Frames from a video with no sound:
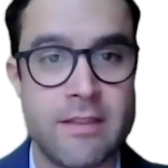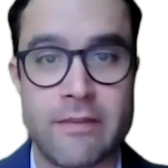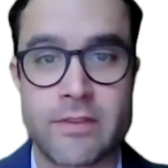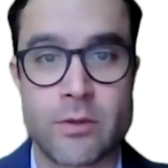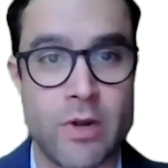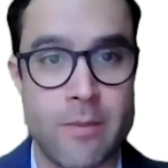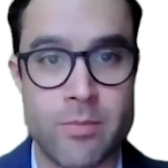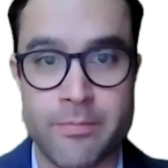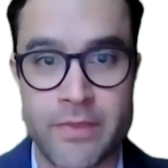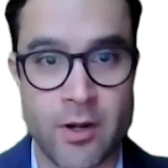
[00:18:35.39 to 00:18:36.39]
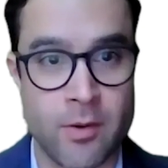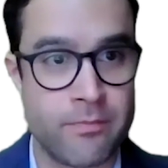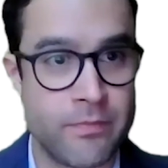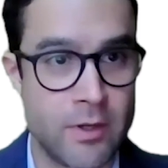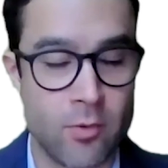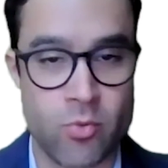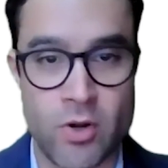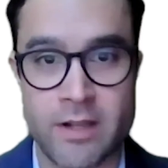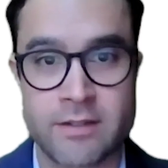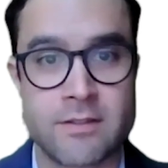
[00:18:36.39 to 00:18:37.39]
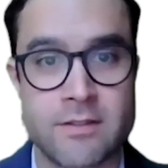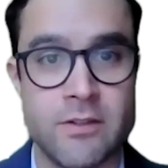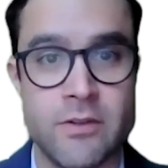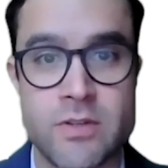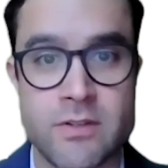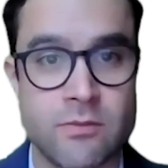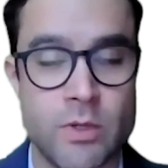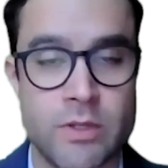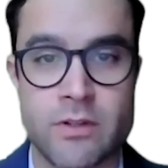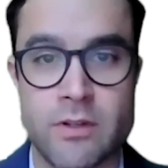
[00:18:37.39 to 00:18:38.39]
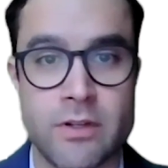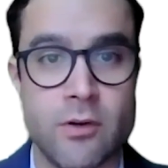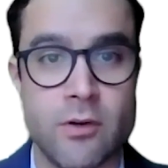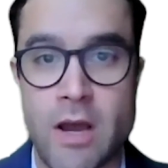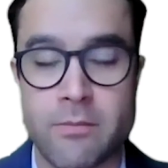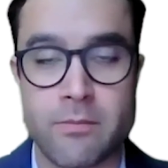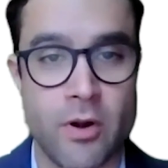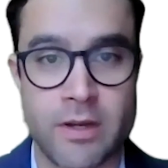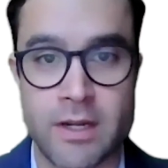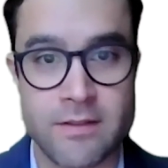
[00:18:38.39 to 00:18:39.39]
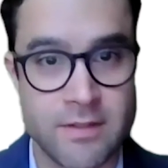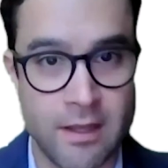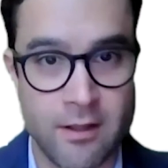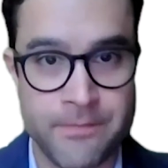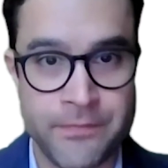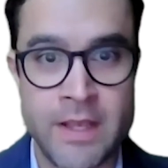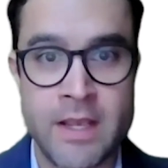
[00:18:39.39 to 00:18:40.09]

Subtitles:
They have to ramp up their, product and solutions of what they're going to go out and market and sell.